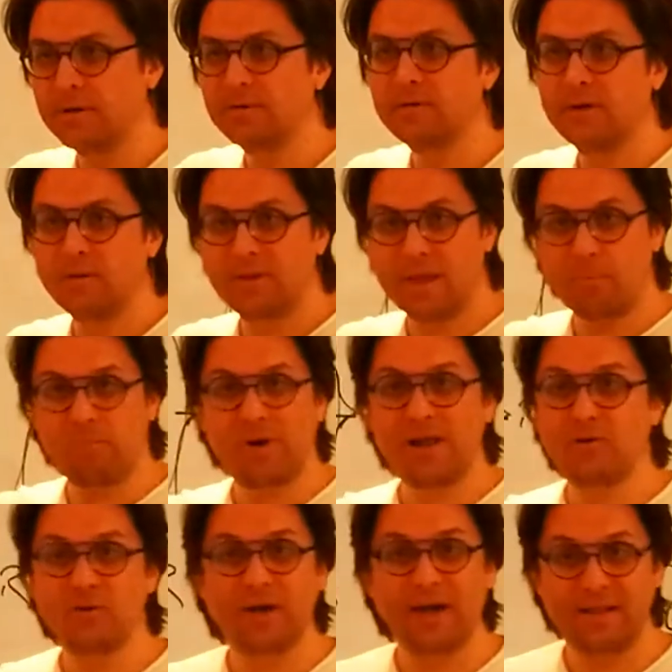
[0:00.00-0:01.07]
they prepare
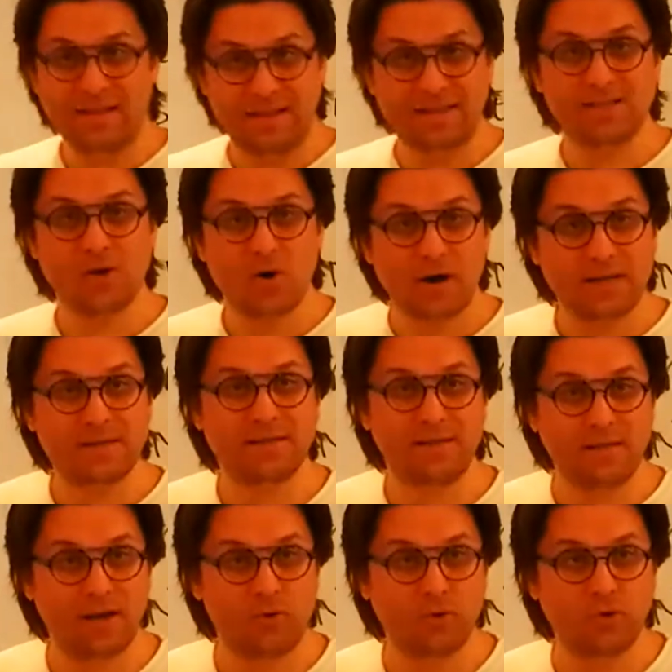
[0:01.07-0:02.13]
the life.
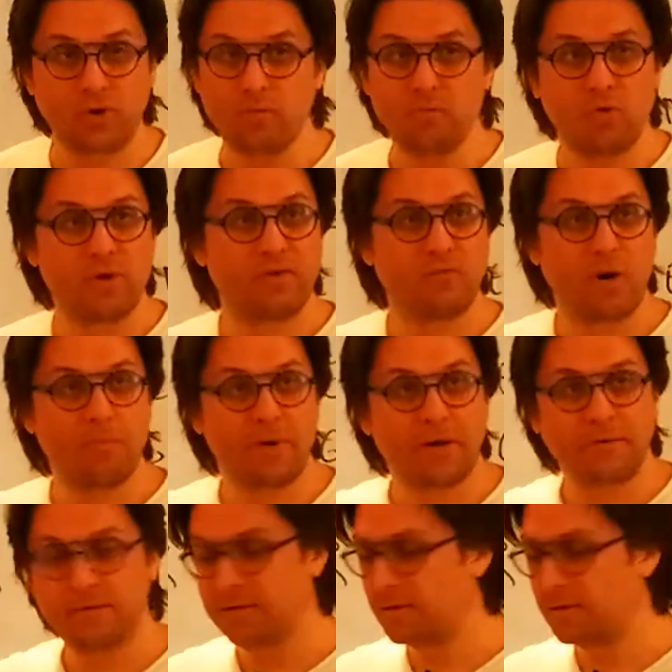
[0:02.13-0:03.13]
And the rooting